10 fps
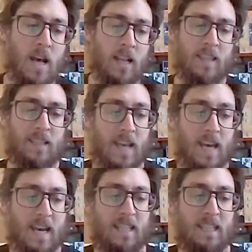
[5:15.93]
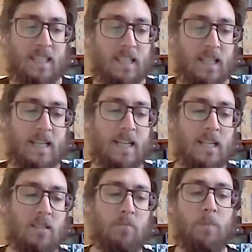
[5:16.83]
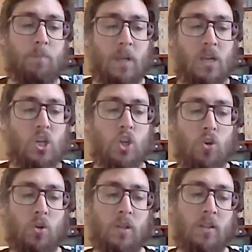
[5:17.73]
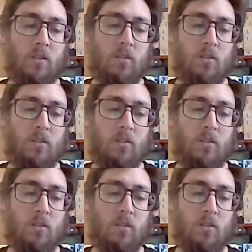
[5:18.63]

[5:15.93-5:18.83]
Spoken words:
Let's tear the sky down, but be assured,